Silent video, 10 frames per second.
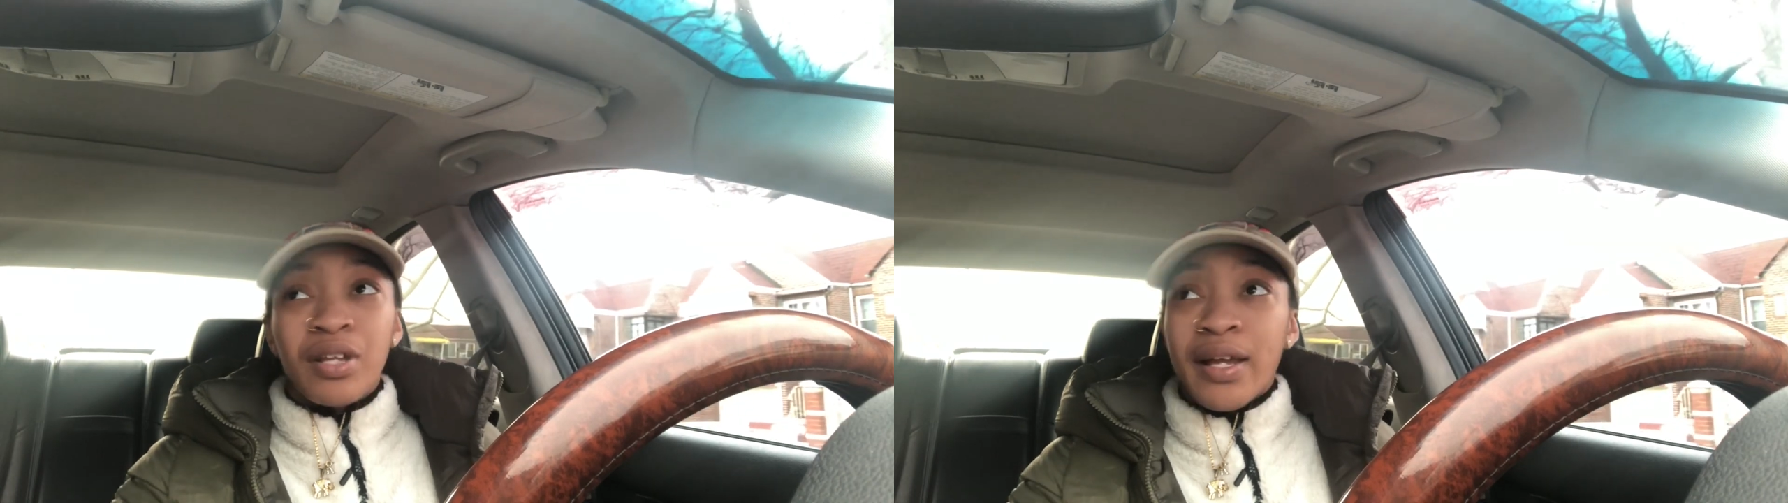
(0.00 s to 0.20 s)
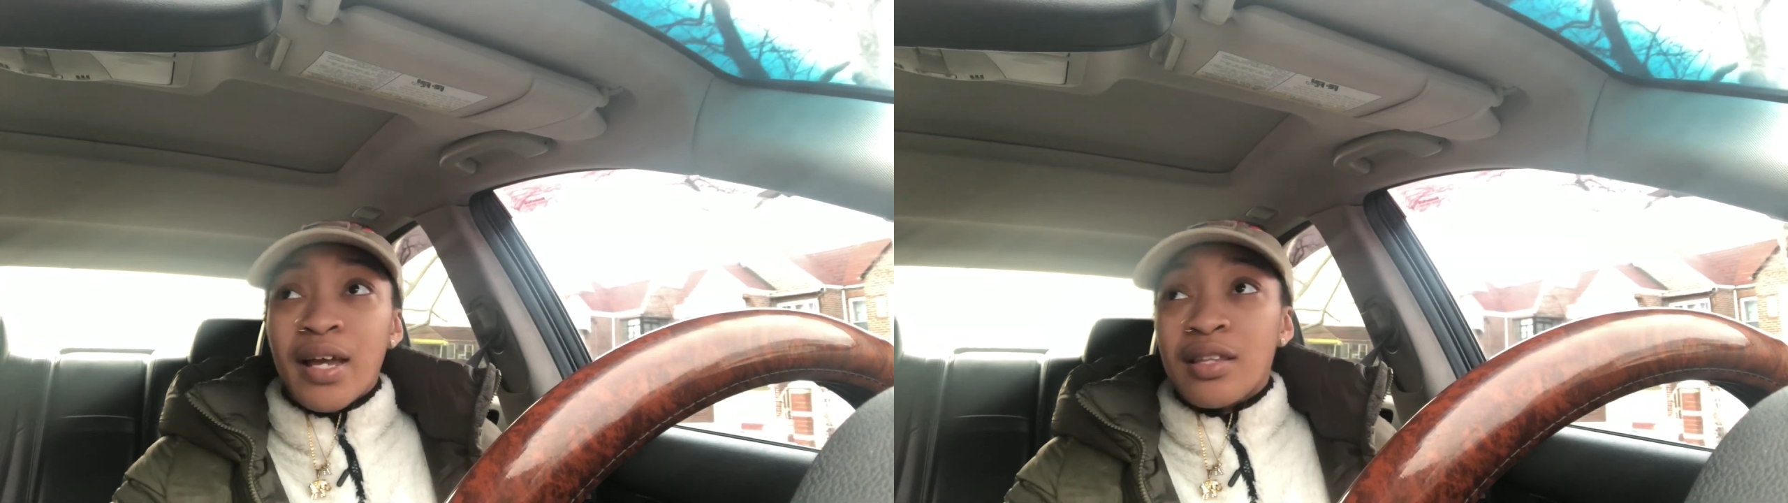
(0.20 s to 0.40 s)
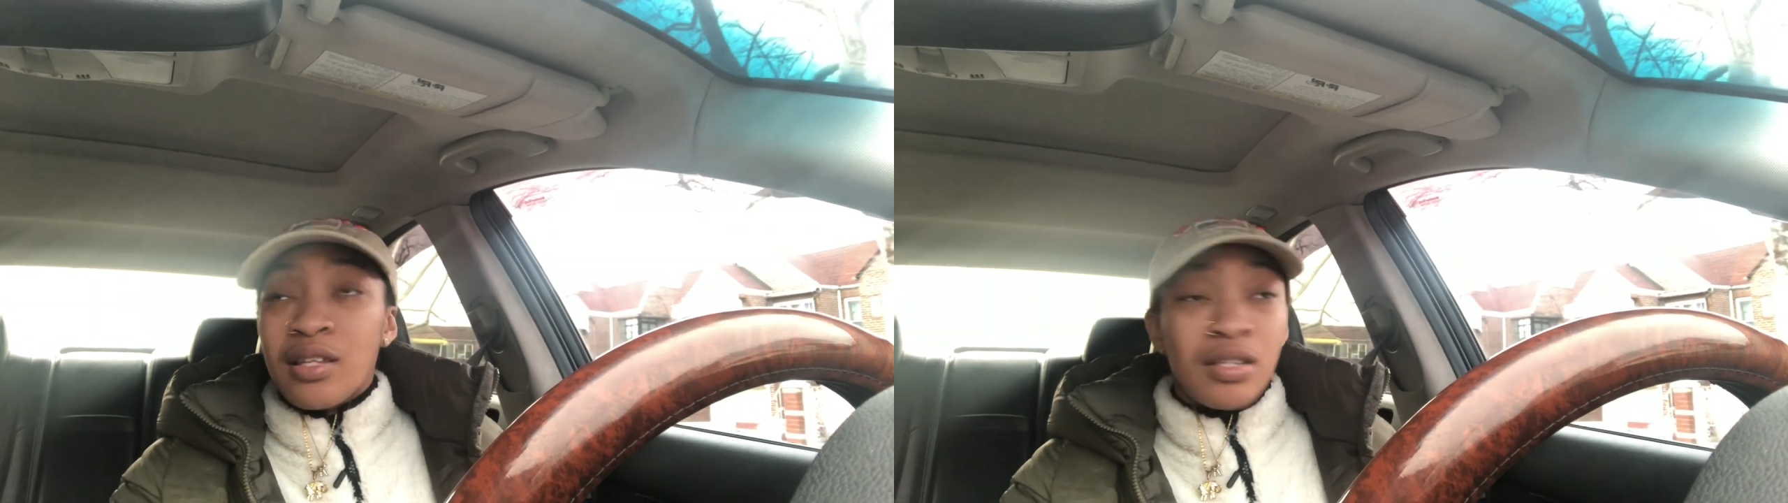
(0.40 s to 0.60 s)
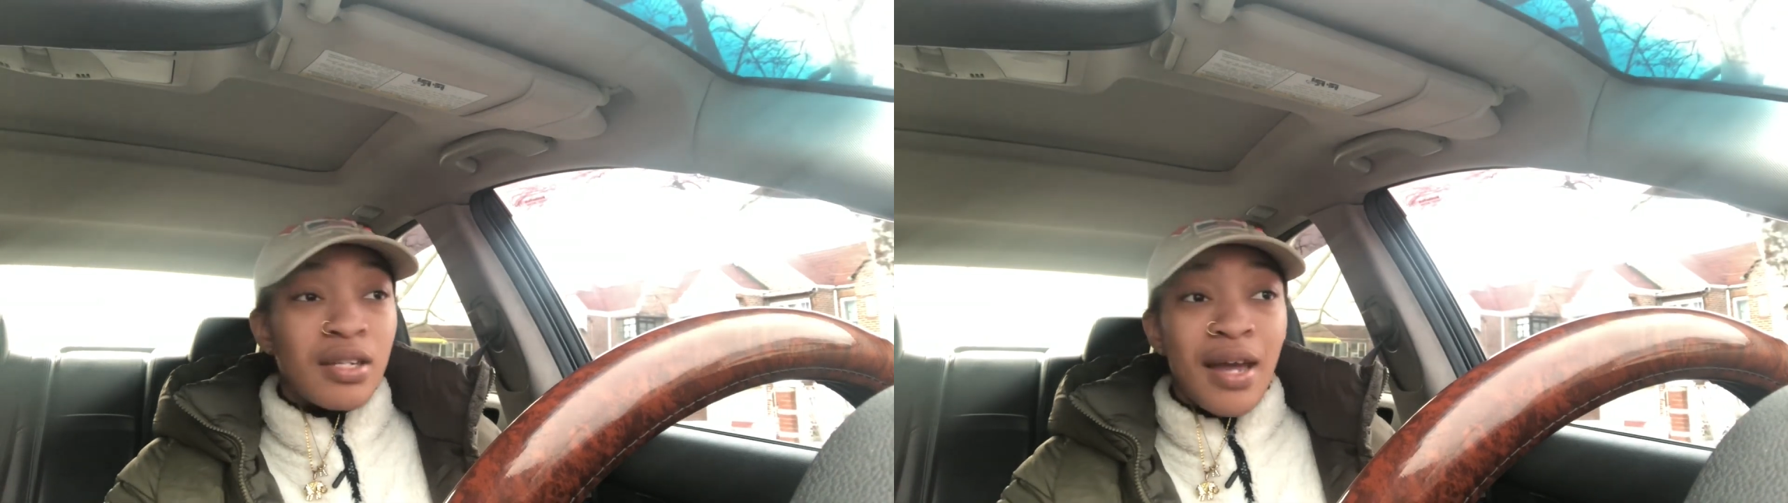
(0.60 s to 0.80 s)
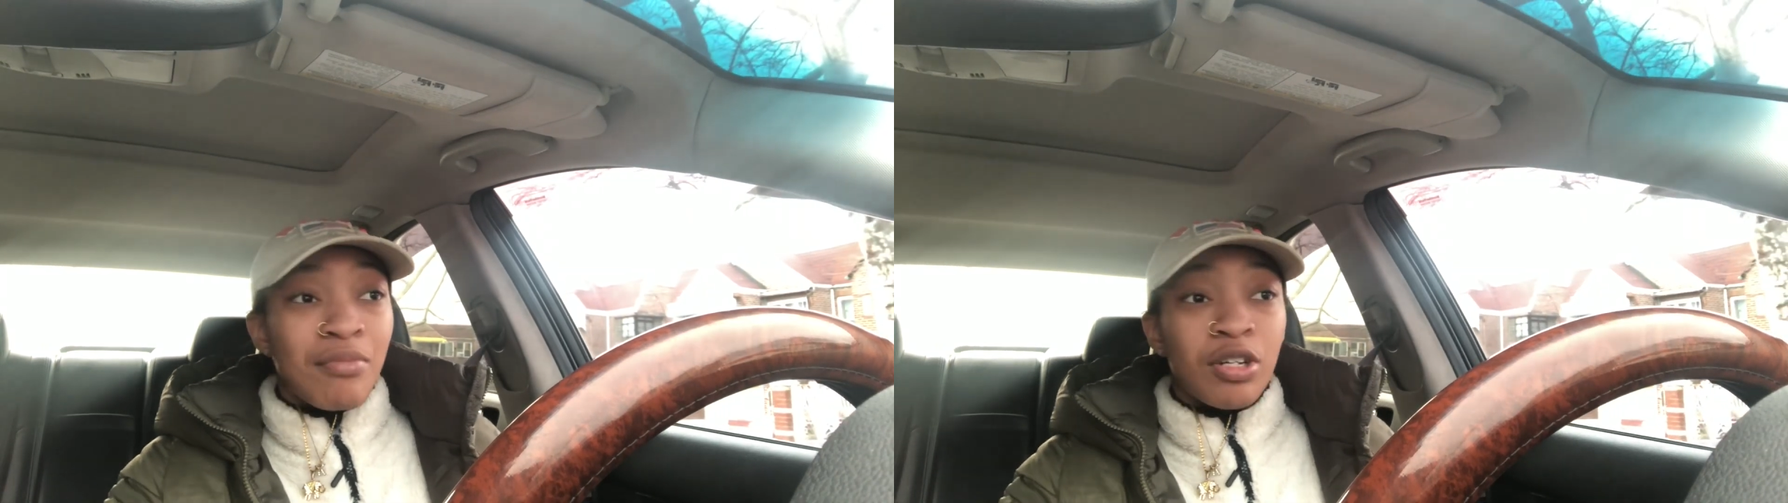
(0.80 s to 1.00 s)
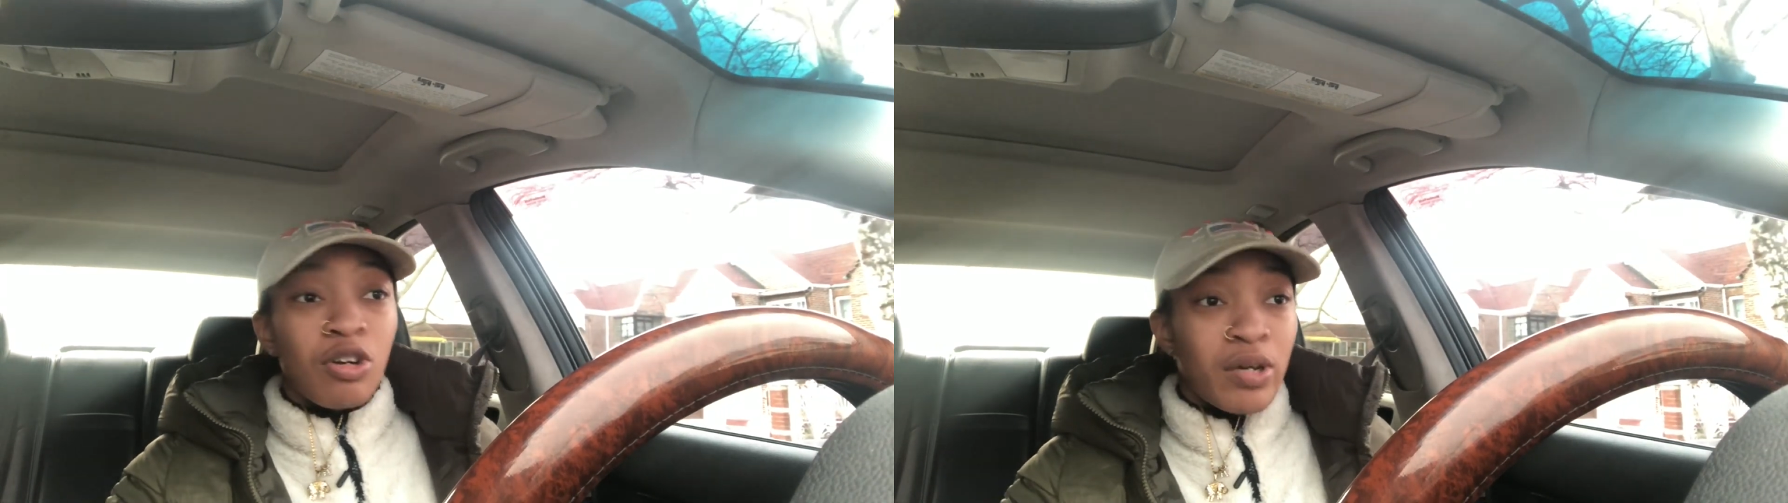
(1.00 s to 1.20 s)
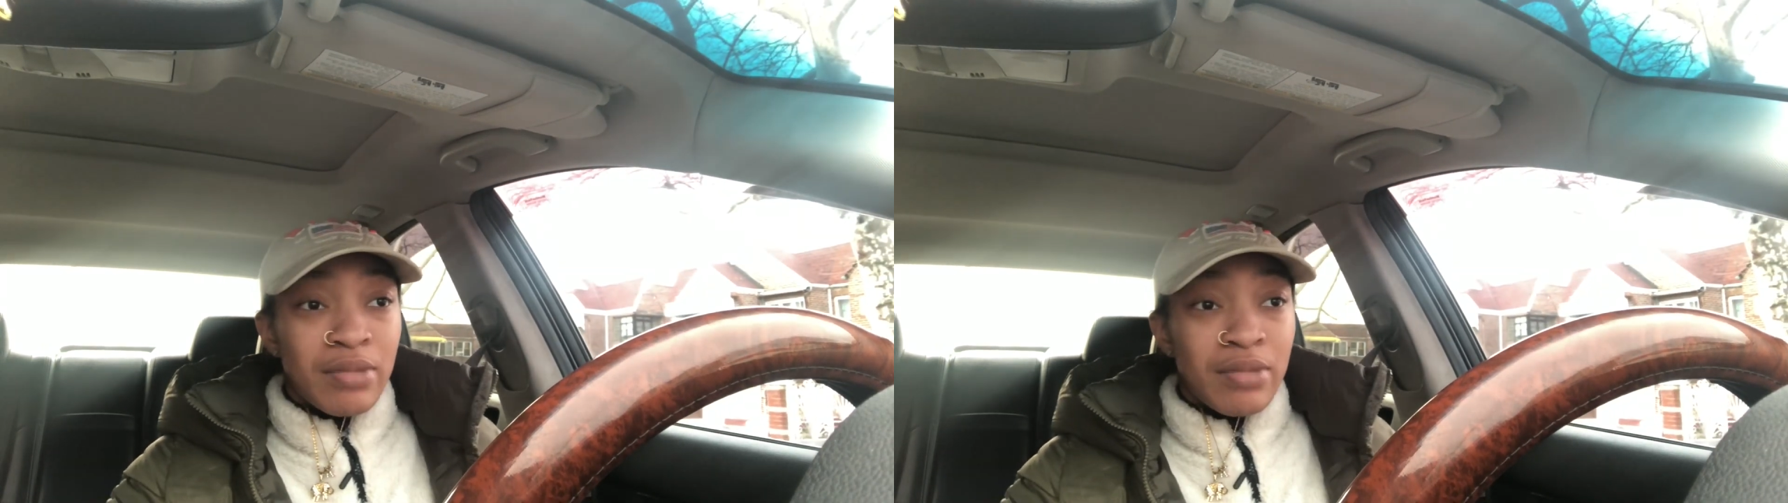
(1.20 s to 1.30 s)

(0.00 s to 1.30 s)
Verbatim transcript: Like at the end of the day, I'm gonna always